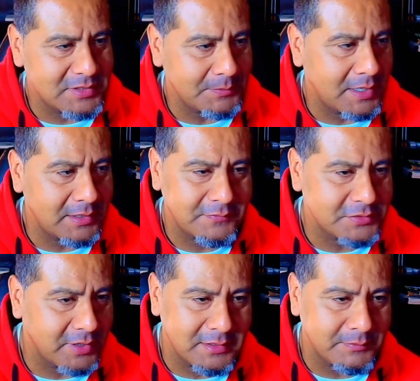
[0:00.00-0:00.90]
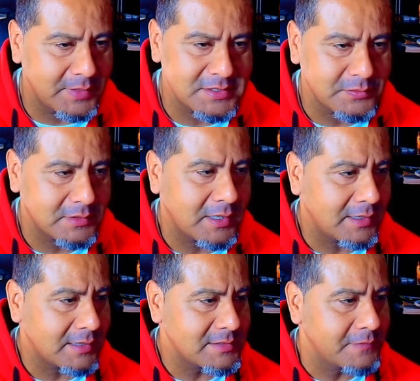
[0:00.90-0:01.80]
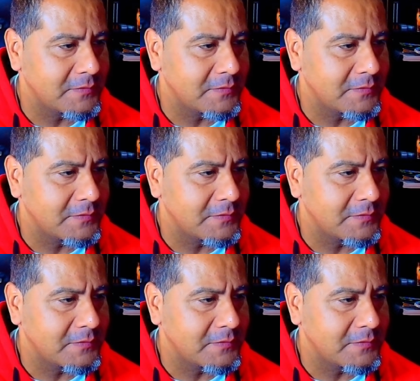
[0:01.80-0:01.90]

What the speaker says: So I'm not even trying to mess with. I ain't got time for